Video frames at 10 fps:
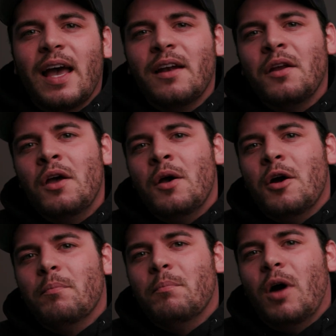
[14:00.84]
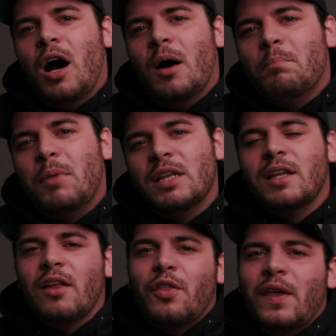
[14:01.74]
that. But
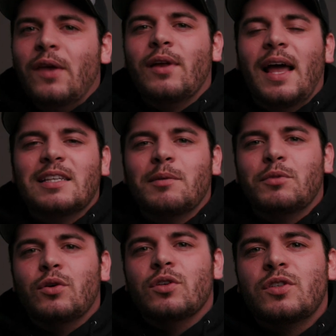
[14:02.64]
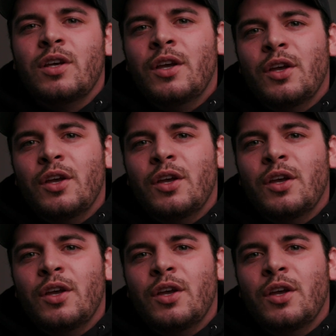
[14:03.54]
the other thing you can ask them too is,